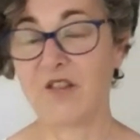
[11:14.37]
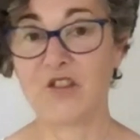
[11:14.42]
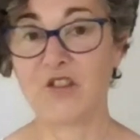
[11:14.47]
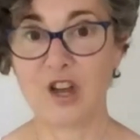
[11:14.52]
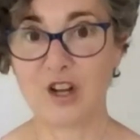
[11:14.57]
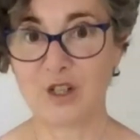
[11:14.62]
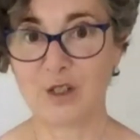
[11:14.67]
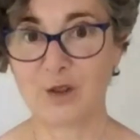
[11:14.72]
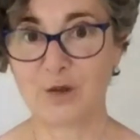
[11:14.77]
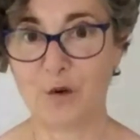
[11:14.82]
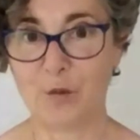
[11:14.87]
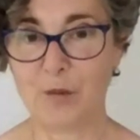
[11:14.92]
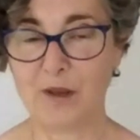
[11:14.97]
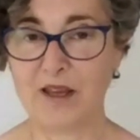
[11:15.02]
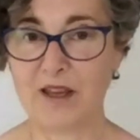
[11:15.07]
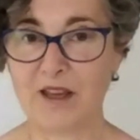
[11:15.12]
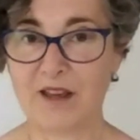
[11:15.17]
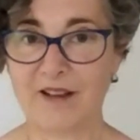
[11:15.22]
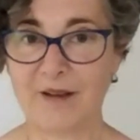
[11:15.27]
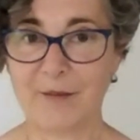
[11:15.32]
Nux
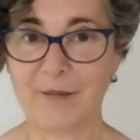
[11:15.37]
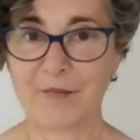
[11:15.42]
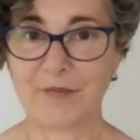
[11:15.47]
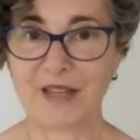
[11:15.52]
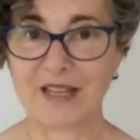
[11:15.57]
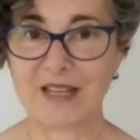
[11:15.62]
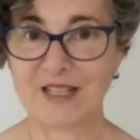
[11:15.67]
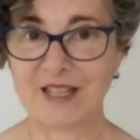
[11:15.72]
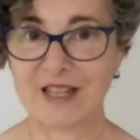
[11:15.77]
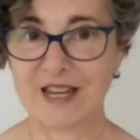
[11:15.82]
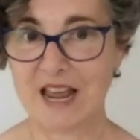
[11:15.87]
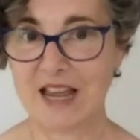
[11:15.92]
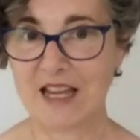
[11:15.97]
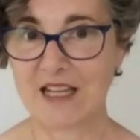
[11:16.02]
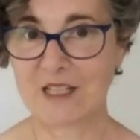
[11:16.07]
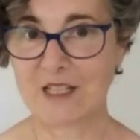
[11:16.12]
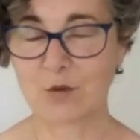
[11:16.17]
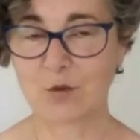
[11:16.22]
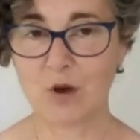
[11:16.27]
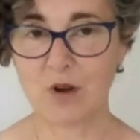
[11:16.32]
vomica is the
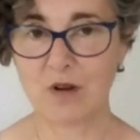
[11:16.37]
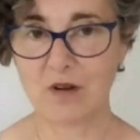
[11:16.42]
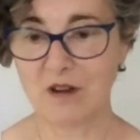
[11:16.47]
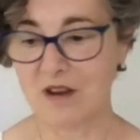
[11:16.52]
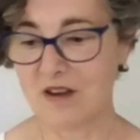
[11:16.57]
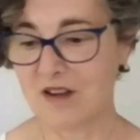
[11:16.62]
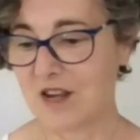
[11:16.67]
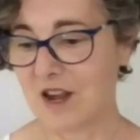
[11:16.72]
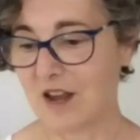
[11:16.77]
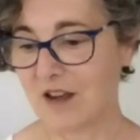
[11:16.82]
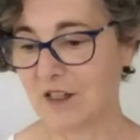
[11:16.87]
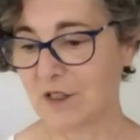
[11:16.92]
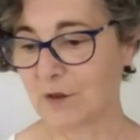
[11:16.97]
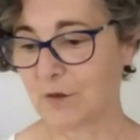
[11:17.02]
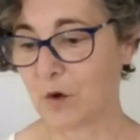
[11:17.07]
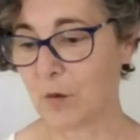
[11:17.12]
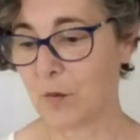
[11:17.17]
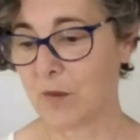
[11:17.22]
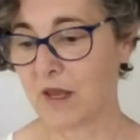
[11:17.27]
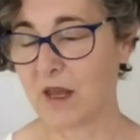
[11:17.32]
next one. Nux
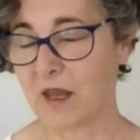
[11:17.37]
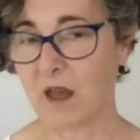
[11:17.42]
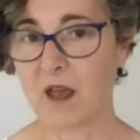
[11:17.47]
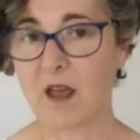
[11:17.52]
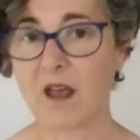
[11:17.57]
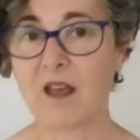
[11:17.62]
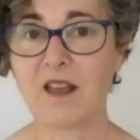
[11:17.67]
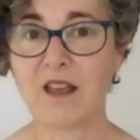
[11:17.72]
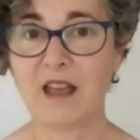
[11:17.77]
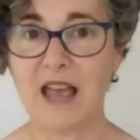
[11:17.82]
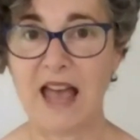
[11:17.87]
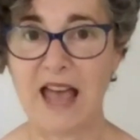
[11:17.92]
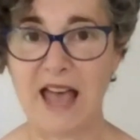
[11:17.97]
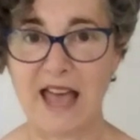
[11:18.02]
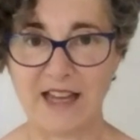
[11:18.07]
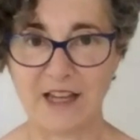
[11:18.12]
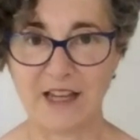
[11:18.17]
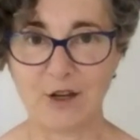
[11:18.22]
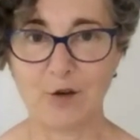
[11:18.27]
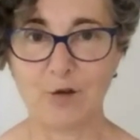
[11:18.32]
vomica,
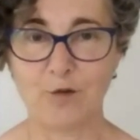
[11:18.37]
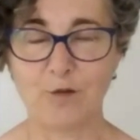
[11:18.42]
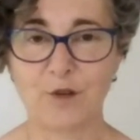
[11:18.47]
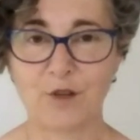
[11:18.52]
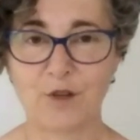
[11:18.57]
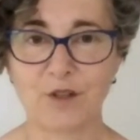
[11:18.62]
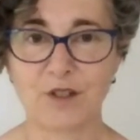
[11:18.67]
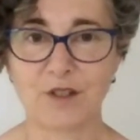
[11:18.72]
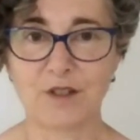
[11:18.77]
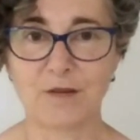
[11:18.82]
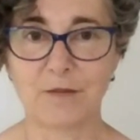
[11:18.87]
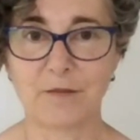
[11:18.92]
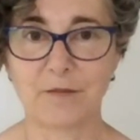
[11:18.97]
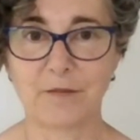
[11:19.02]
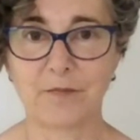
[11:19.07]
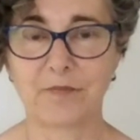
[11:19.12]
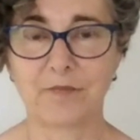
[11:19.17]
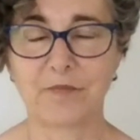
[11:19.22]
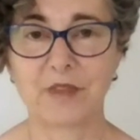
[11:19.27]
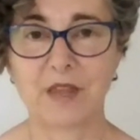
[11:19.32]
hangovers.
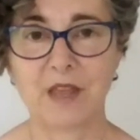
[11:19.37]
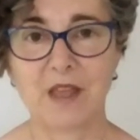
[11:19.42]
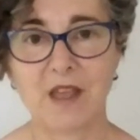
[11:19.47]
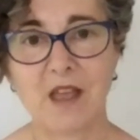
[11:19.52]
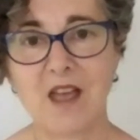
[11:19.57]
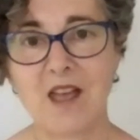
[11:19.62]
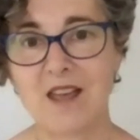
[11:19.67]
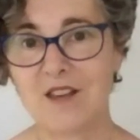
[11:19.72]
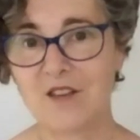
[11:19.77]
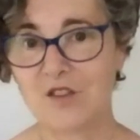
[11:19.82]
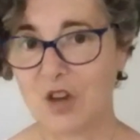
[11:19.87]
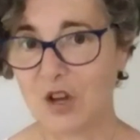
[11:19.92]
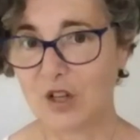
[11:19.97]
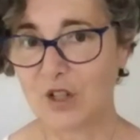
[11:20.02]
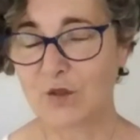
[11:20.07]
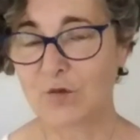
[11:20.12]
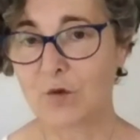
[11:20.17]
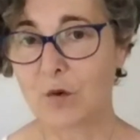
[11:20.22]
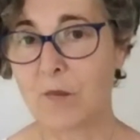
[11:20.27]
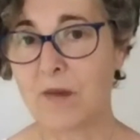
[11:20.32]

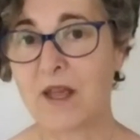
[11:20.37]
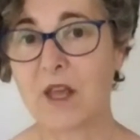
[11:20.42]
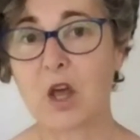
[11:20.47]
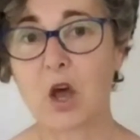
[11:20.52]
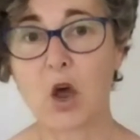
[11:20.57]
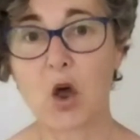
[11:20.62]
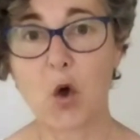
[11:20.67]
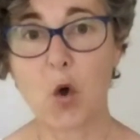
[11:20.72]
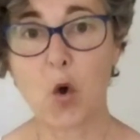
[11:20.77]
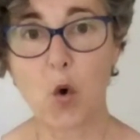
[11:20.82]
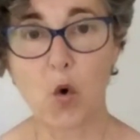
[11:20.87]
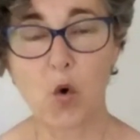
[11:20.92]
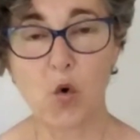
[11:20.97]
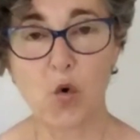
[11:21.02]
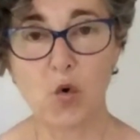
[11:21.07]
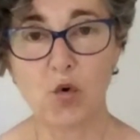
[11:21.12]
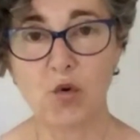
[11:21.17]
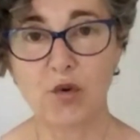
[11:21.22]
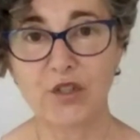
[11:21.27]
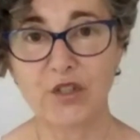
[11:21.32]
Nux vomica,
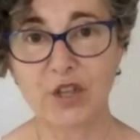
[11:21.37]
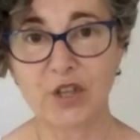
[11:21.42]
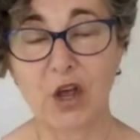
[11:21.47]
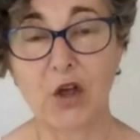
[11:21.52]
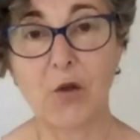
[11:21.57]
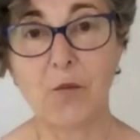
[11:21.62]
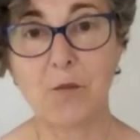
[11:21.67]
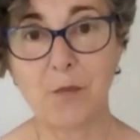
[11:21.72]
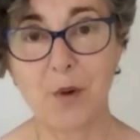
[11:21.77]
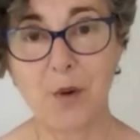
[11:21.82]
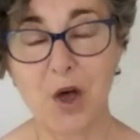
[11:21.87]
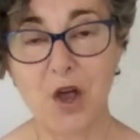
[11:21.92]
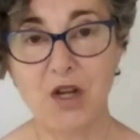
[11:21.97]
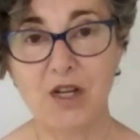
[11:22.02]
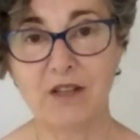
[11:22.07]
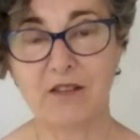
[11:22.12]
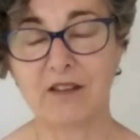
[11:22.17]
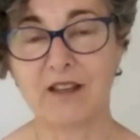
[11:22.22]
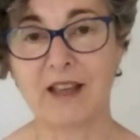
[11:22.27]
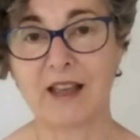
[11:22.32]
also
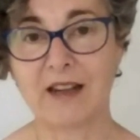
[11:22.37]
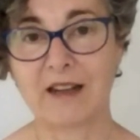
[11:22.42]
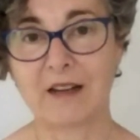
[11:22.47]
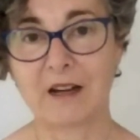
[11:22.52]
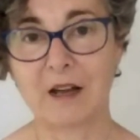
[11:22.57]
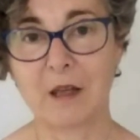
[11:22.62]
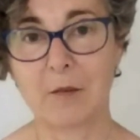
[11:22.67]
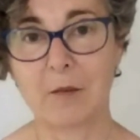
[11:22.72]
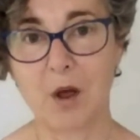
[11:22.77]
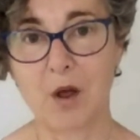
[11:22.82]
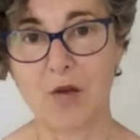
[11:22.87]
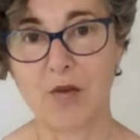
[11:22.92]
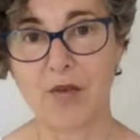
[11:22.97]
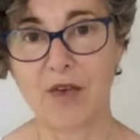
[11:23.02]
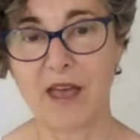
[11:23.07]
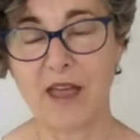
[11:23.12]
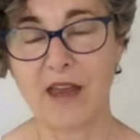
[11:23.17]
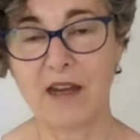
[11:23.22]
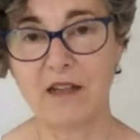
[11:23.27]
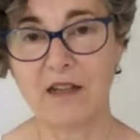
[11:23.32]
burning the candle at both
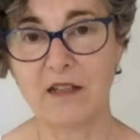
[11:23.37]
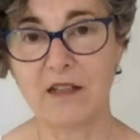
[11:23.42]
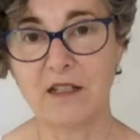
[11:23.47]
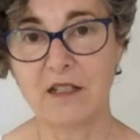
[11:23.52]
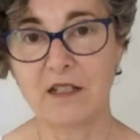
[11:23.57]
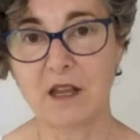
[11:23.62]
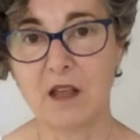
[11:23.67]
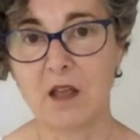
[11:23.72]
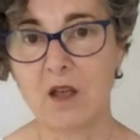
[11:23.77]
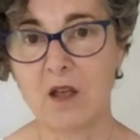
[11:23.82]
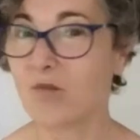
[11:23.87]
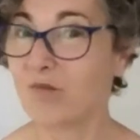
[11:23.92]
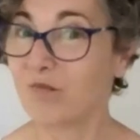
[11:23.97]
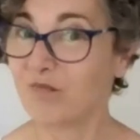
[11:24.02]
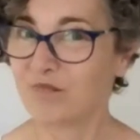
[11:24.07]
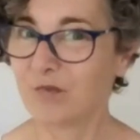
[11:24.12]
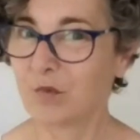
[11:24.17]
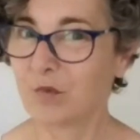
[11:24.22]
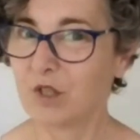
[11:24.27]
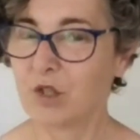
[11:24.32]
ends,
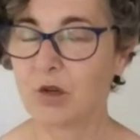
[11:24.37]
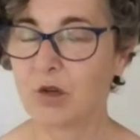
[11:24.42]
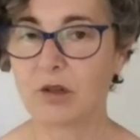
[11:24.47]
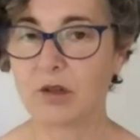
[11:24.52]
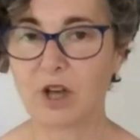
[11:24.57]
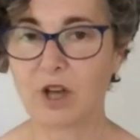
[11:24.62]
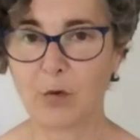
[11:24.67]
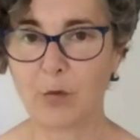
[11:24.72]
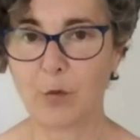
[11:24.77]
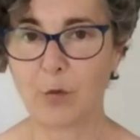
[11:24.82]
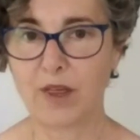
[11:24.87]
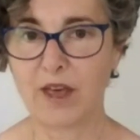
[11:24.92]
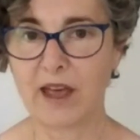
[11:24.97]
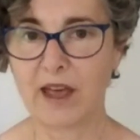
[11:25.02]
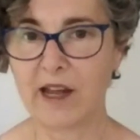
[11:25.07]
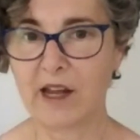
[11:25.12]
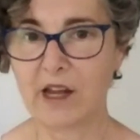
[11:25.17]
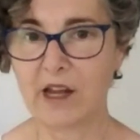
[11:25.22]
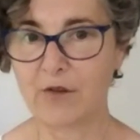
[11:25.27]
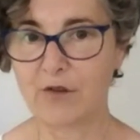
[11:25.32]
which could go with a
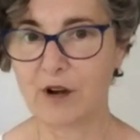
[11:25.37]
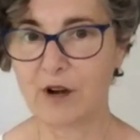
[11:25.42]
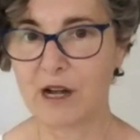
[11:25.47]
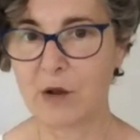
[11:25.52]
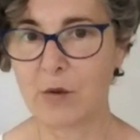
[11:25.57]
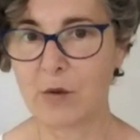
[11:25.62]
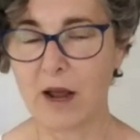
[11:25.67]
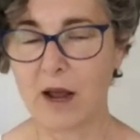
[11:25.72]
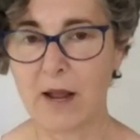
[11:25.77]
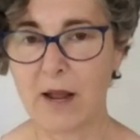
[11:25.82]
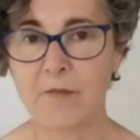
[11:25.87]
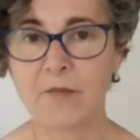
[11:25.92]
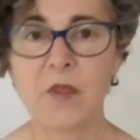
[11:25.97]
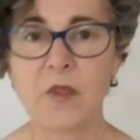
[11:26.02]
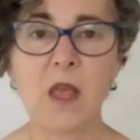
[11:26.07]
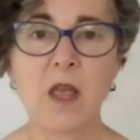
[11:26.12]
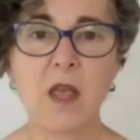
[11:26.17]
hangover anyway.